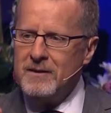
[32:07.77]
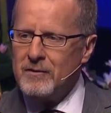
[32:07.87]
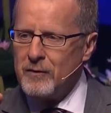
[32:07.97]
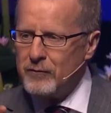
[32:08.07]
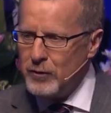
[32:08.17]

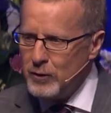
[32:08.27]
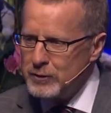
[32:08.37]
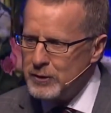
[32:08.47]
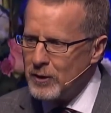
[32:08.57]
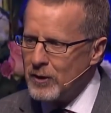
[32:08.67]
the
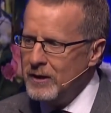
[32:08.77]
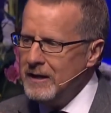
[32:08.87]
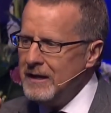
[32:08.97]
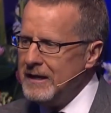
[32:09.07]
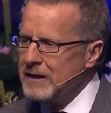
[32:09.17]
future
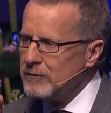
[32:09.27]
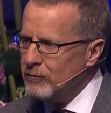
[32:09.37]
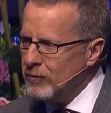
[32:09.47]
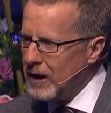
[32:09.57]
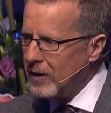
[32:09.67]
is
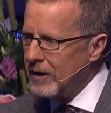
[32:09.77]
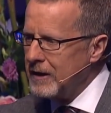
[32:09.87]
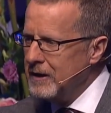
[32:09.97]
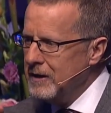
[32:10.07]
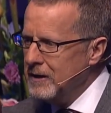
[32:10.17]
very